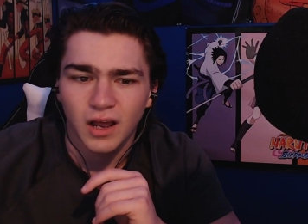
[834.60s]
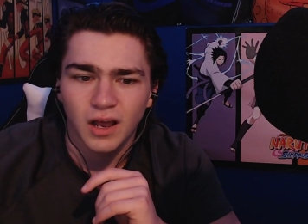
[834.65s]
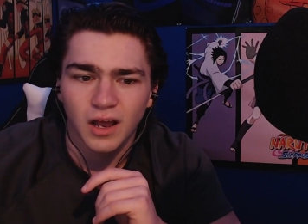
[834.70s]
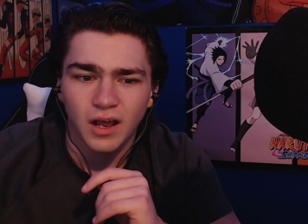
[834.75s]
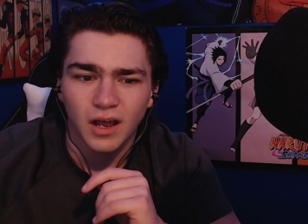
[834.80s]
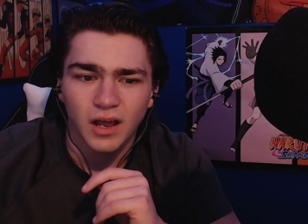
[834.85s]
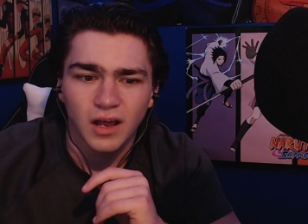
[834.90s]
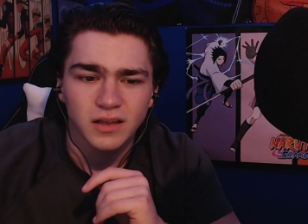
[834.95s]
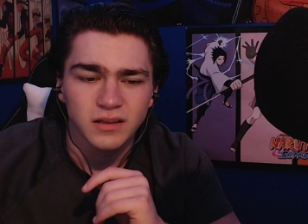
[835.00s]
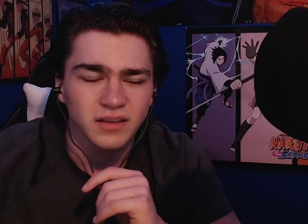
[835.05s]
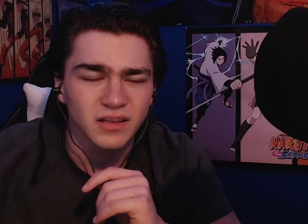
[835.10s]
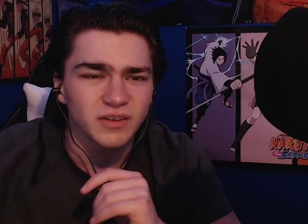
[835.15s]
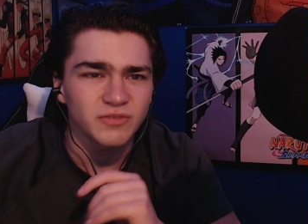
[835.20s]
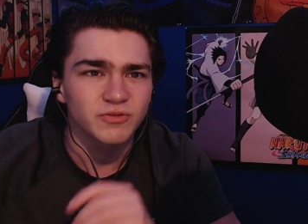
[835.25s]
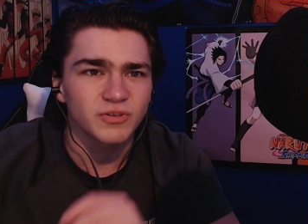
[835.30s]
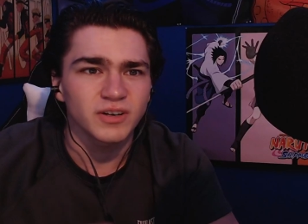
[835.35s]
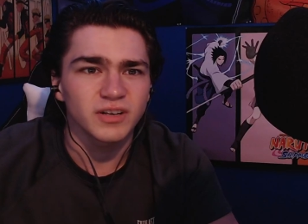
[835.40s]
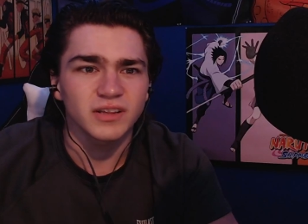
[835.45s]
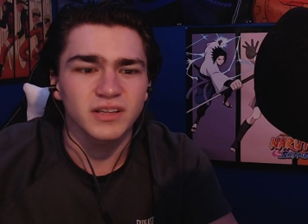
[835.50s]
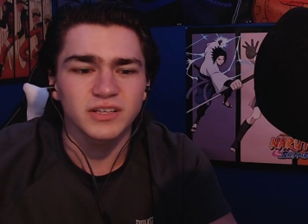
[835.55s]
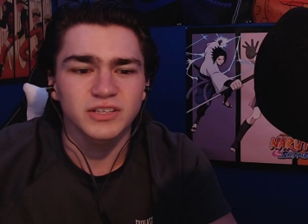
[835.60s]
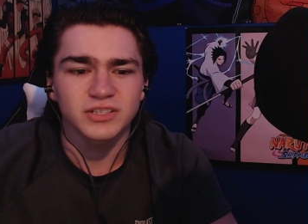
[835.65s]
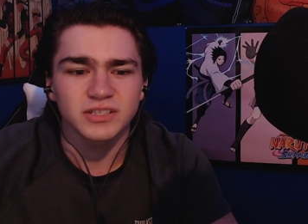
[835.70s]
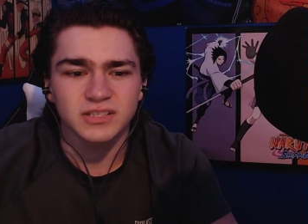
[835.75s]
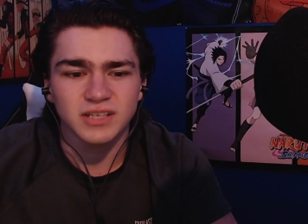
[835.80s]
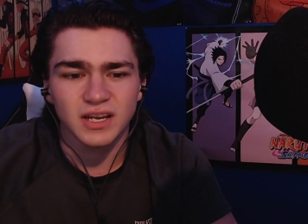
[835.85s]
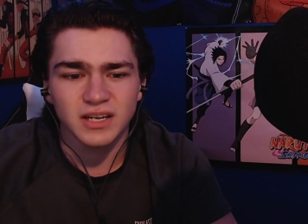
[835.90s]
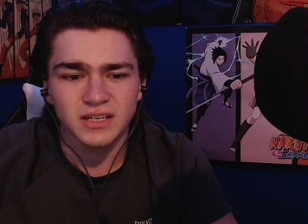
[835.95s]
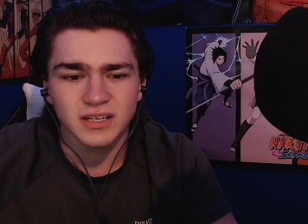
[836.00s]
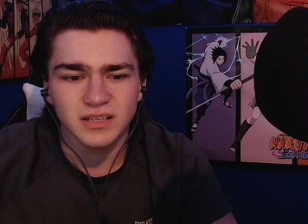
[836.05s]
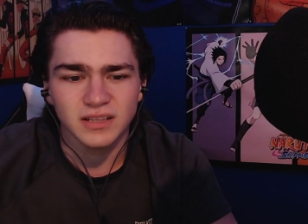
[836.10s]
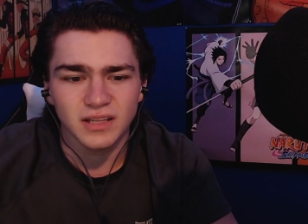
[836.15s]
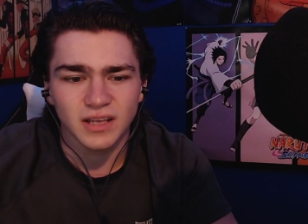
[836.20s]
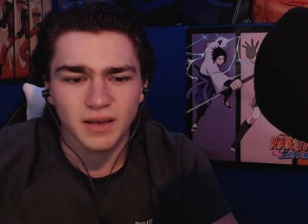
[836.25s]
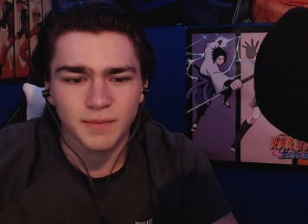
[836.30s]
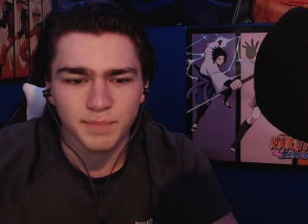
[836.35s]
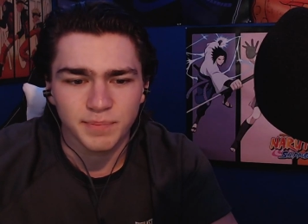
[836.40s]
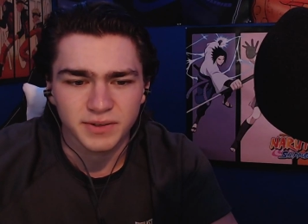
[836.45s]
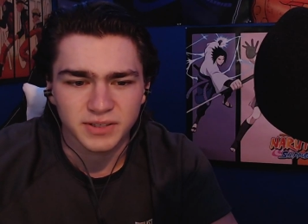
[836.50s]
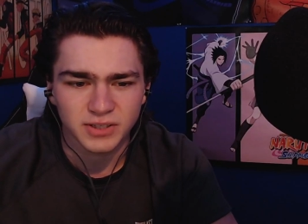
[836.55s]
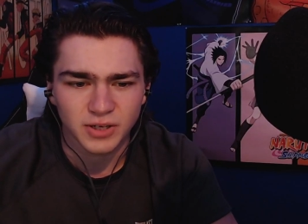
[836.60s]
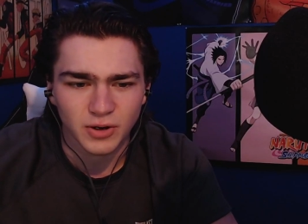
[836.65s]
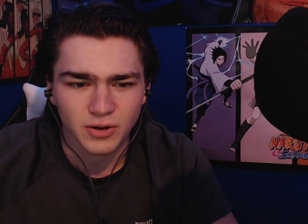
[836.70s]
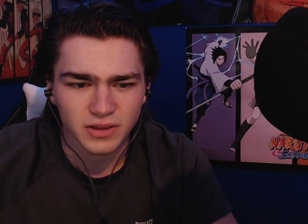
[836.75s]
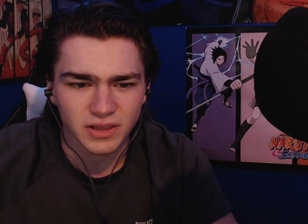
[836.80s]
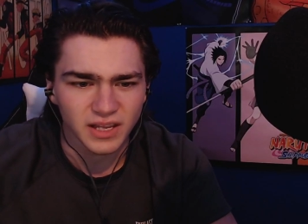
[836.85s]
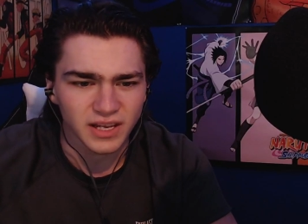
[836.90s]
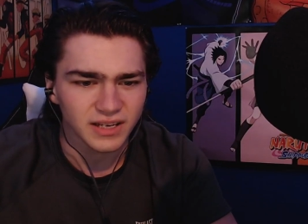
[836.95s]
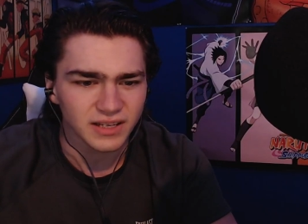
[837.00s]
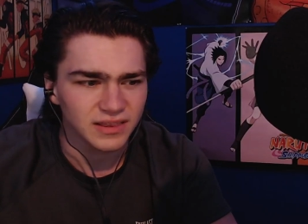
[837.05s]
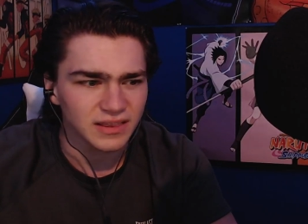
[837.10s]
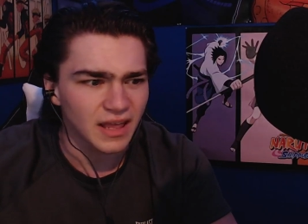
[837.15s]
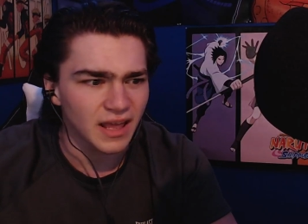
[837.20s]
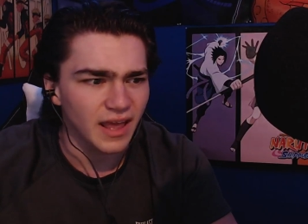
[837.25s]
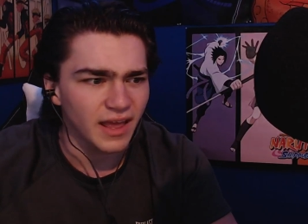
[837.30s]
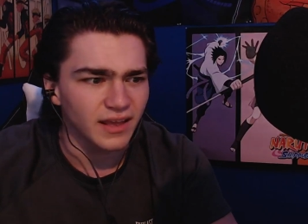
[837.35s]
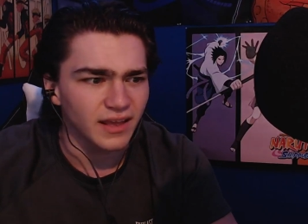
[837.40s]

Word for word: They really just ended the episode like that?